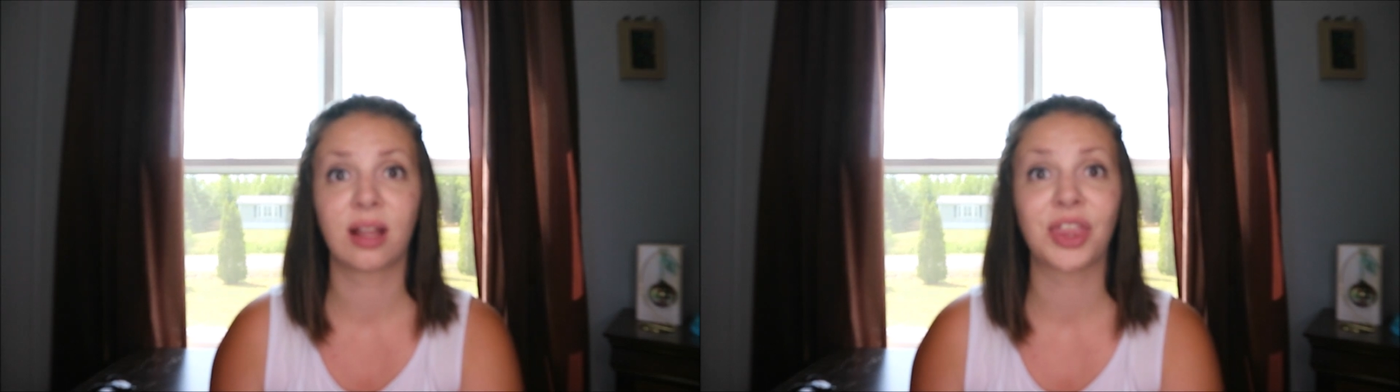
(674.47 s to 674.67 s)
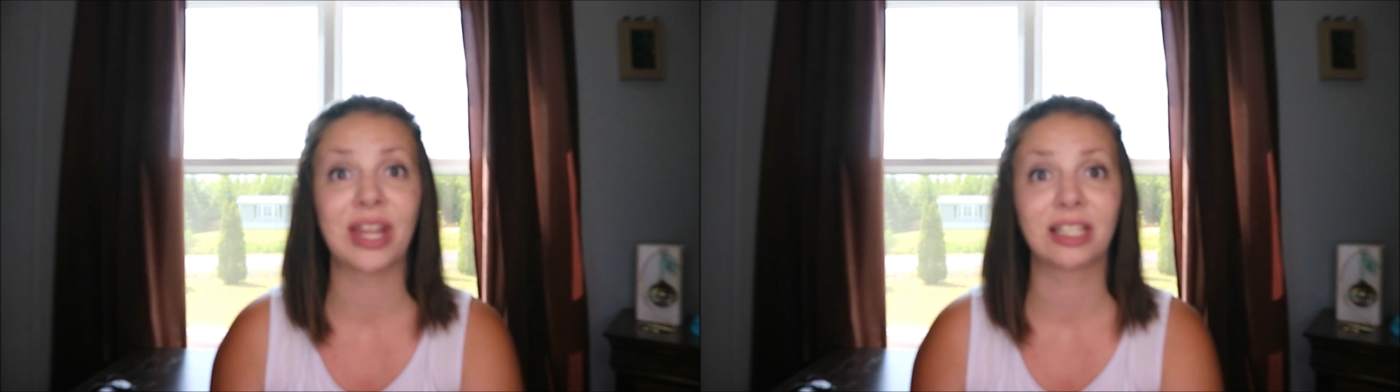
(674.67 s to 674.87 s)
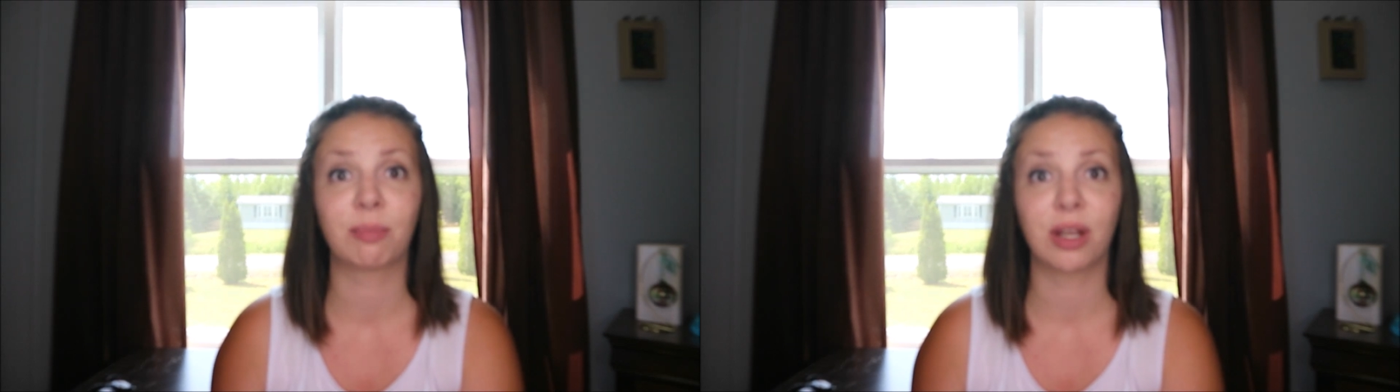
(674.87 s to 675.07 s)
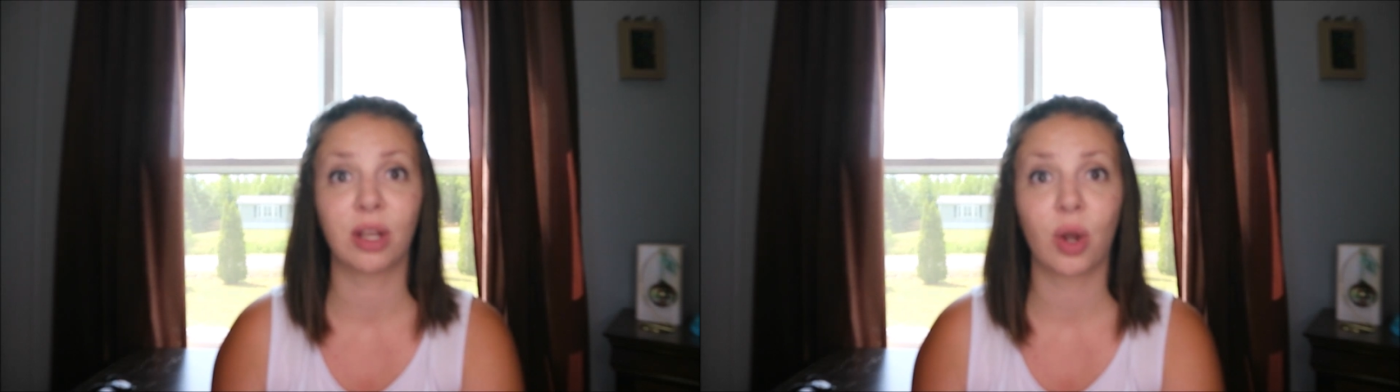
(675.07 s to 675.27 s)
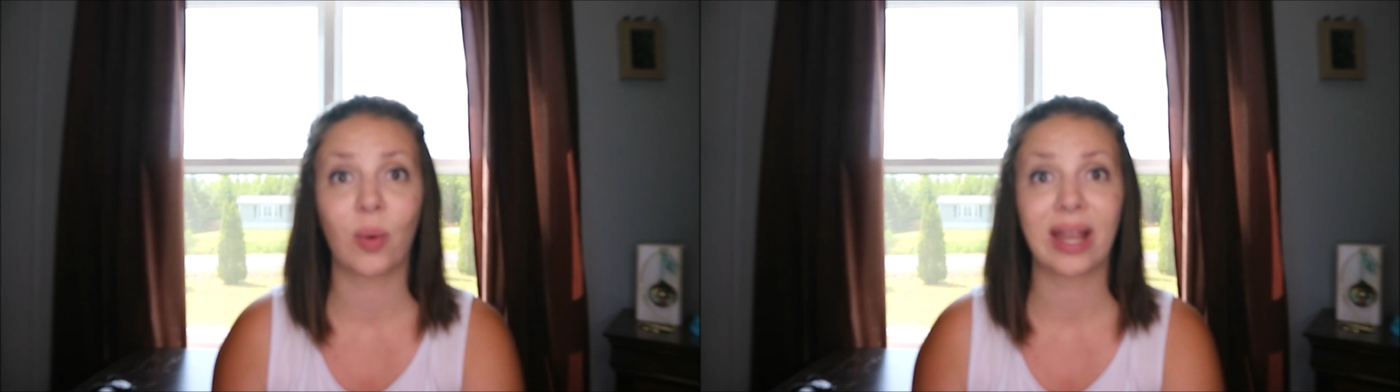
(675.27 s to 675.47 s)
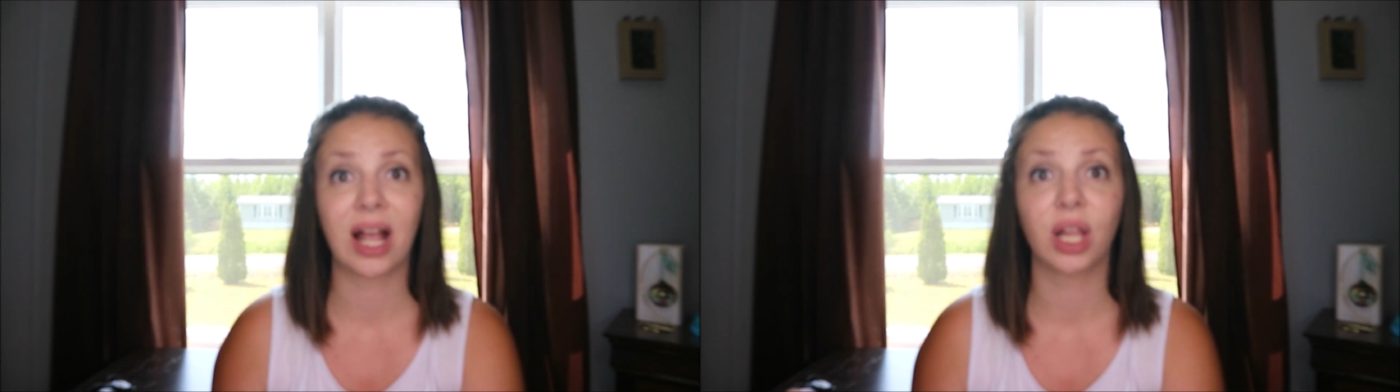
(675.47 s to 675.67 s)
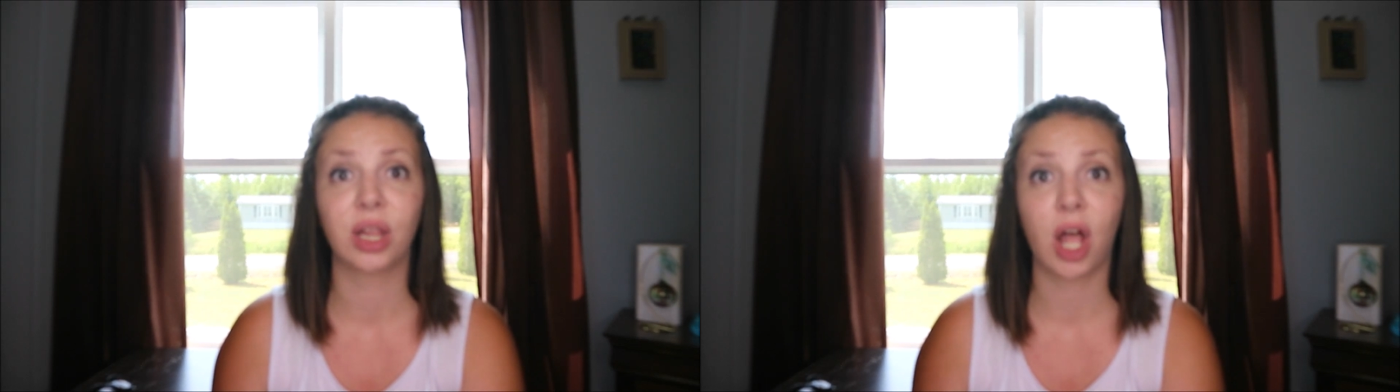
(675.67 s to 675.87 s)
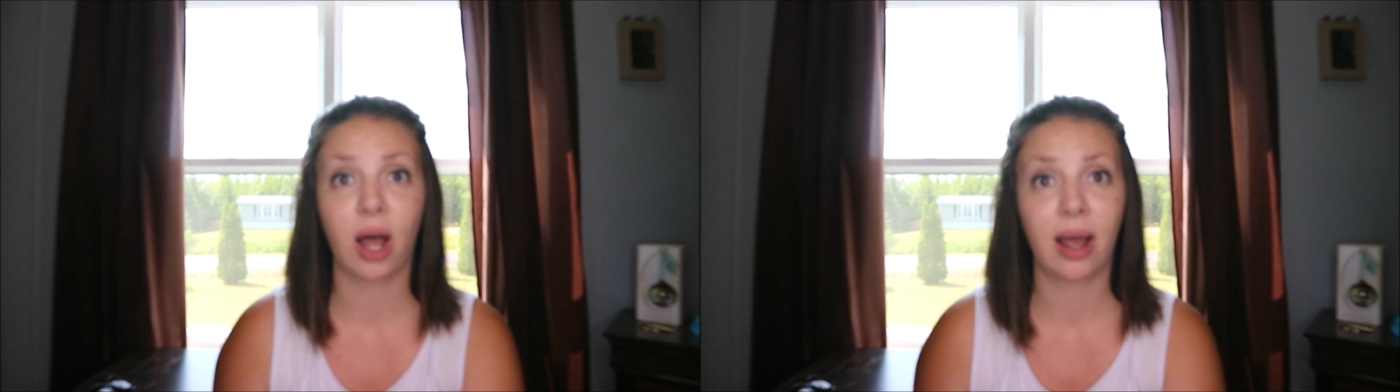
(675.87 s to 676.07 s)
things have been going a
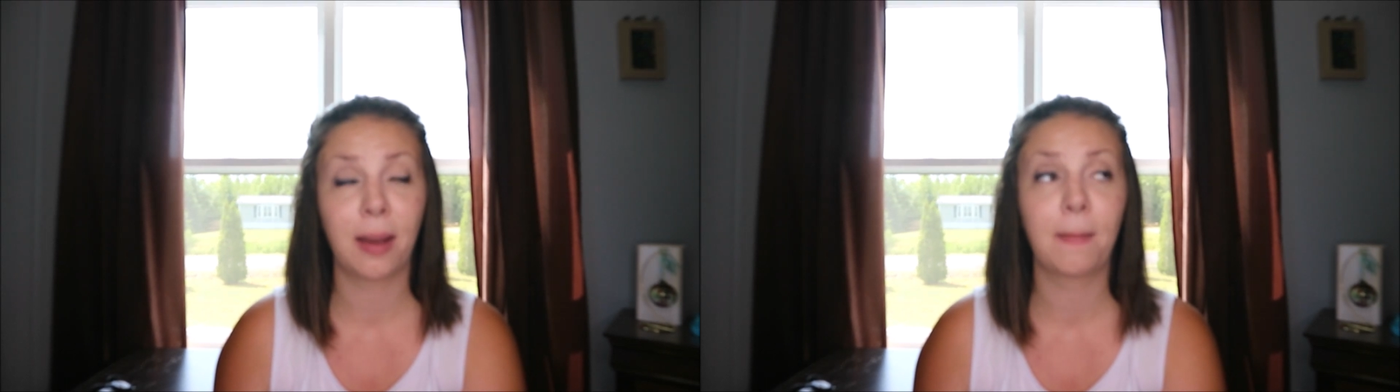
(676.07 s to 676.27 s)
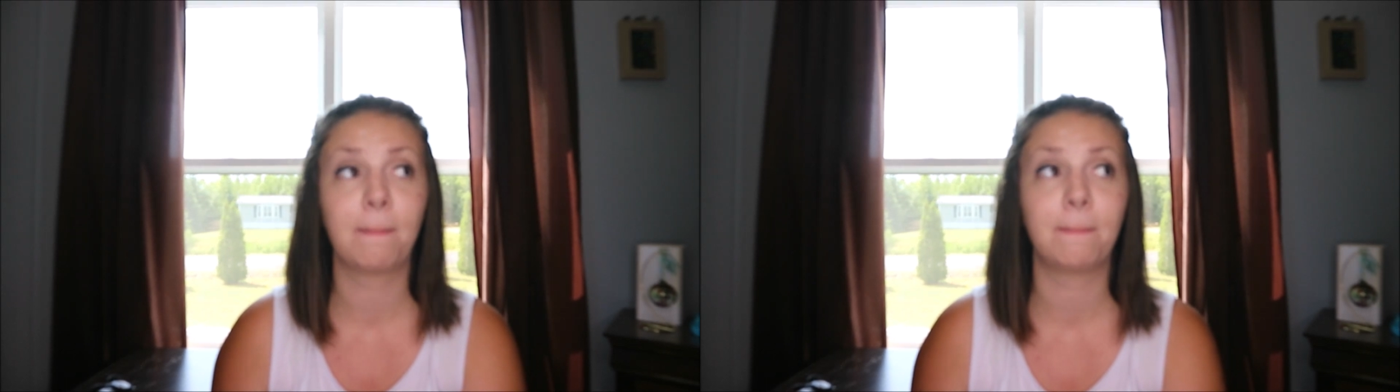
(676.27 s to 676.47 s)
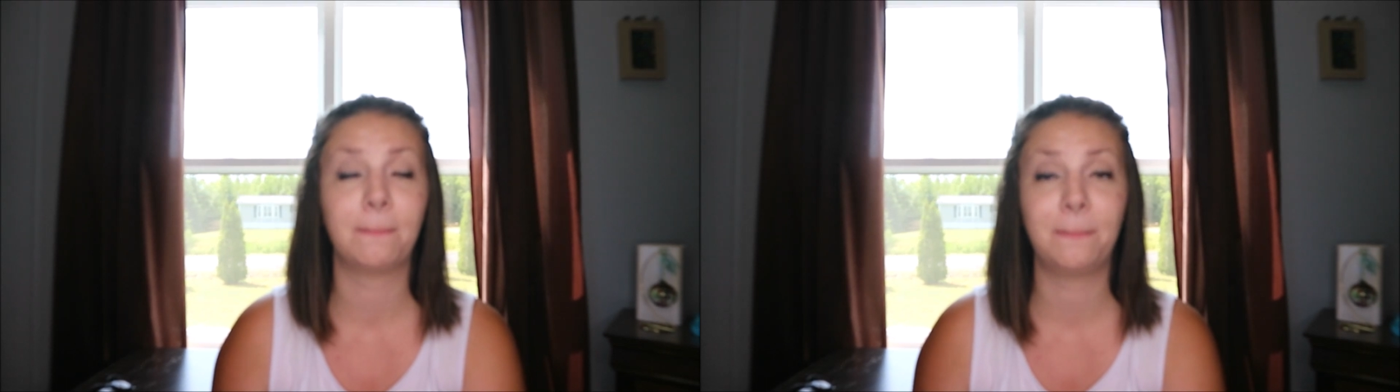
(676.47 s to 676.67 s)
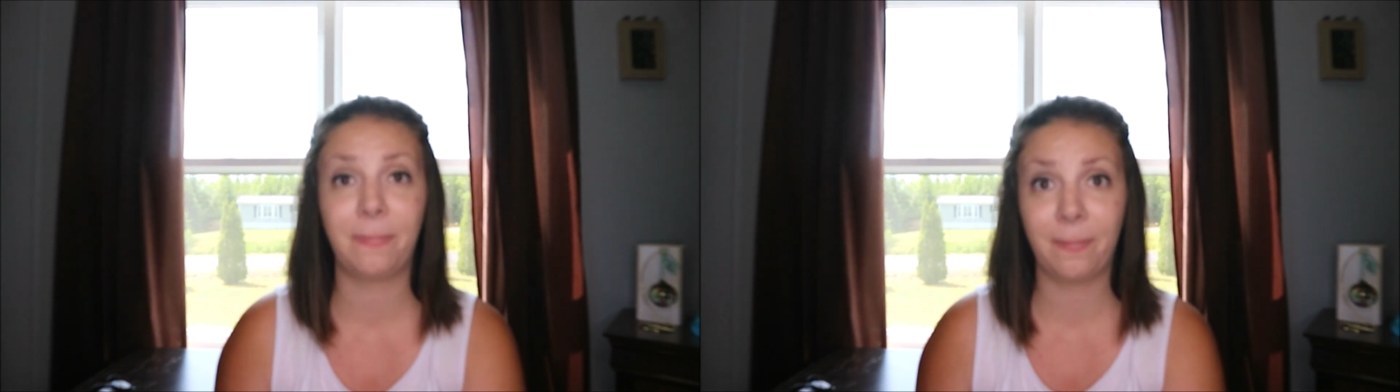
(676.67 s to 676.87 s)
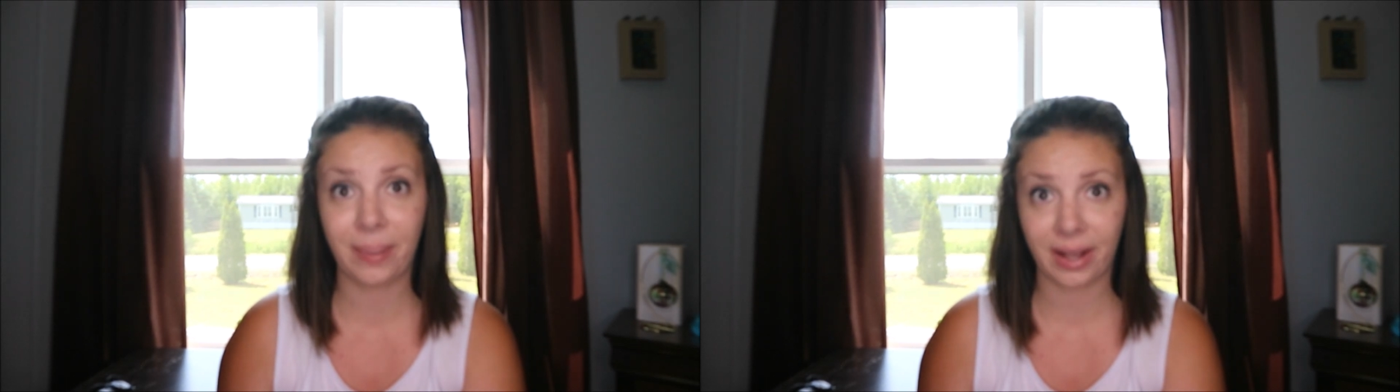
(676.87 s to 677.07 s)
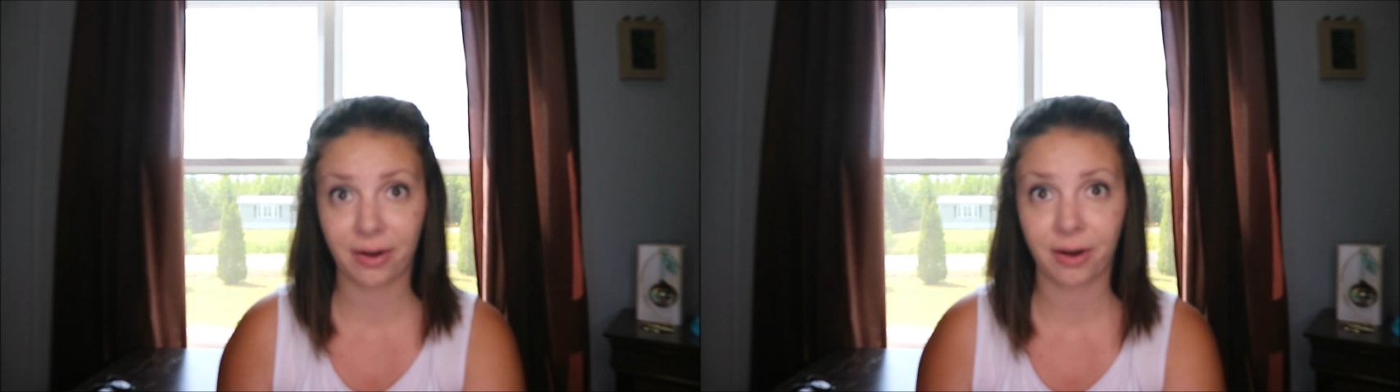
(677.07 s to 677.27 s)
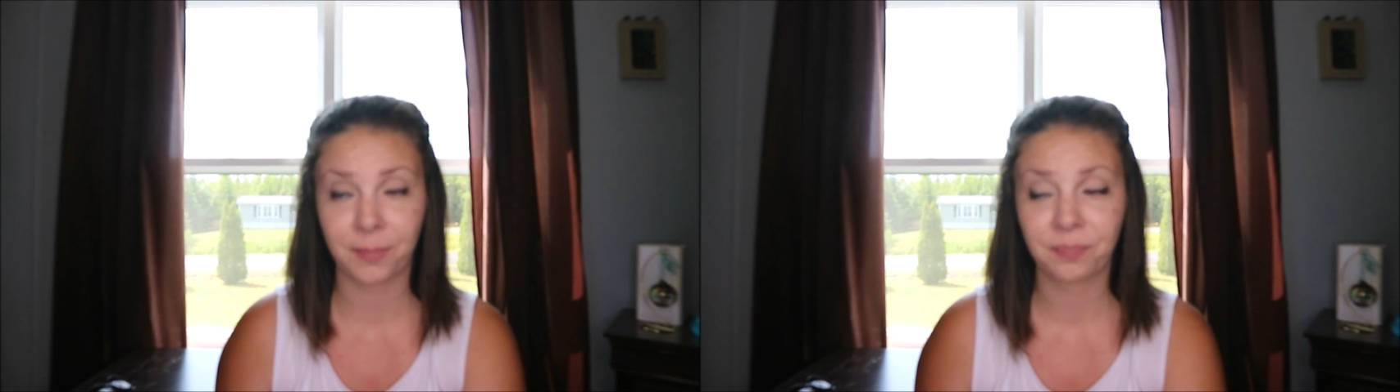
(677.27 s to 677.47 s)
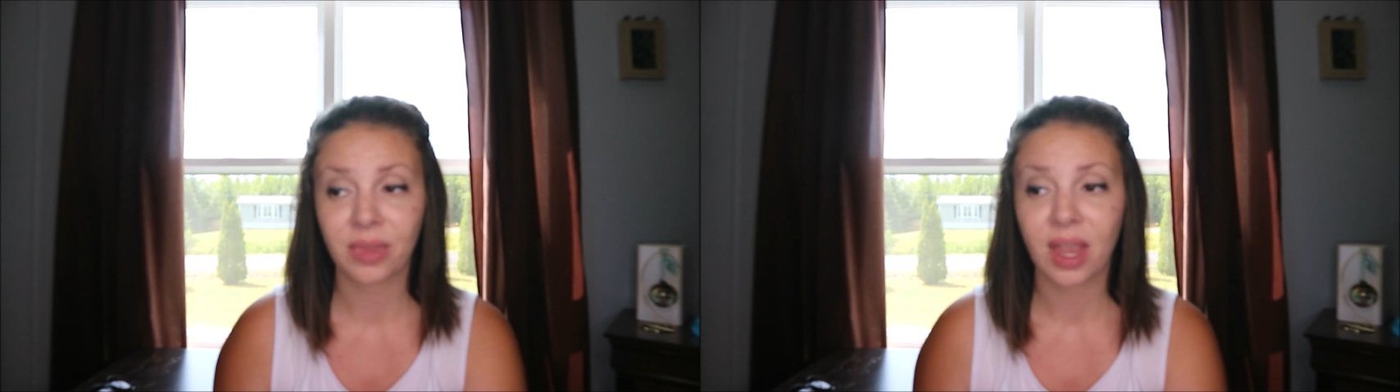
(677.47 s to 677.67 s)
lot better.